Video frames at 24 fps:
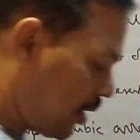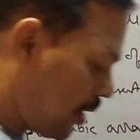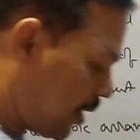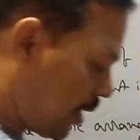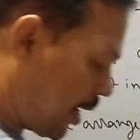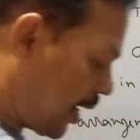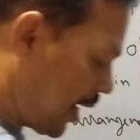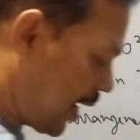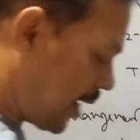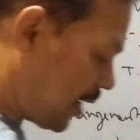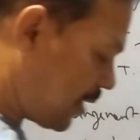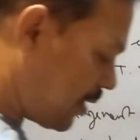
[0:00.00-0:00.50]

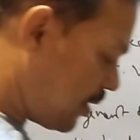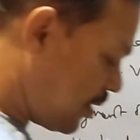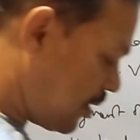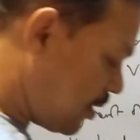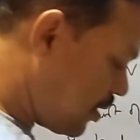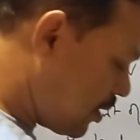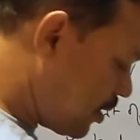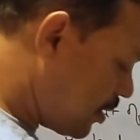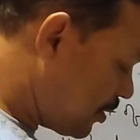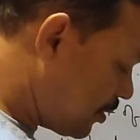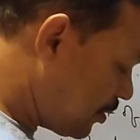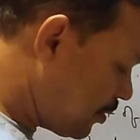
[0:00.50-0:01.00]
And
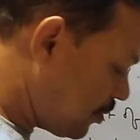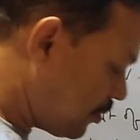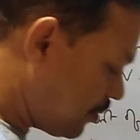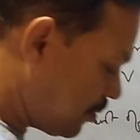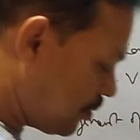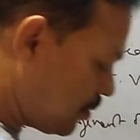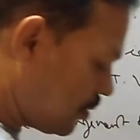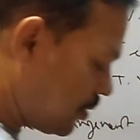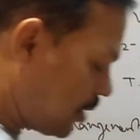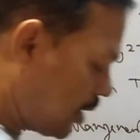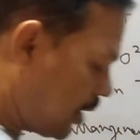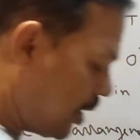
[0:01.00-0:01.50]

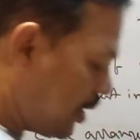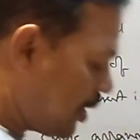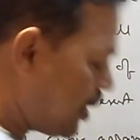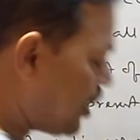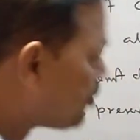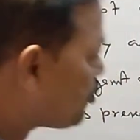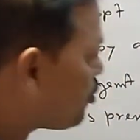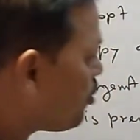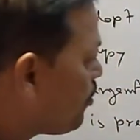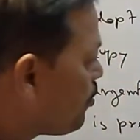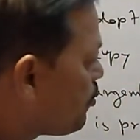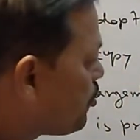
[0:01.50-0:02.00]
in
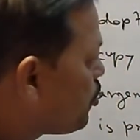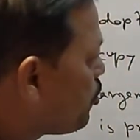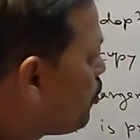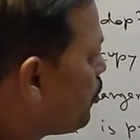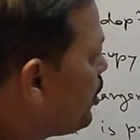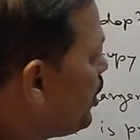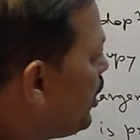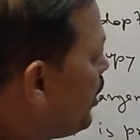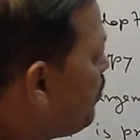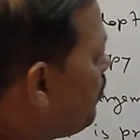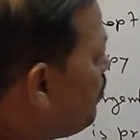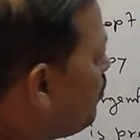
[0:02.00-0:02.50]
case of
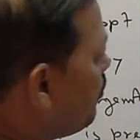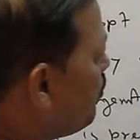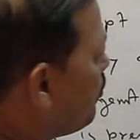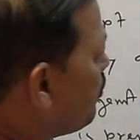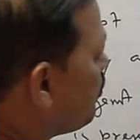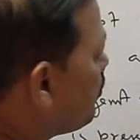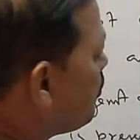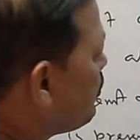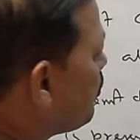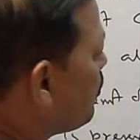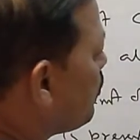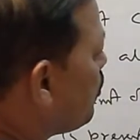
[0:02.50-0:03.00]
sodium
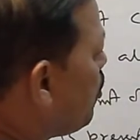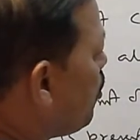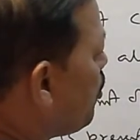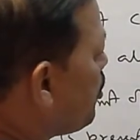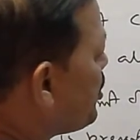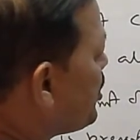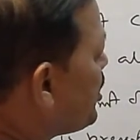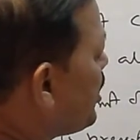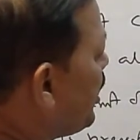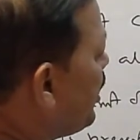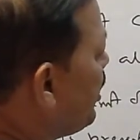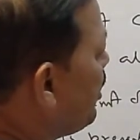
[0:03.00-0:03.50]

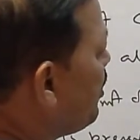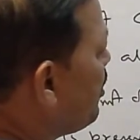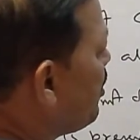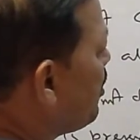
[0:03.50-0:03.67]
oxide,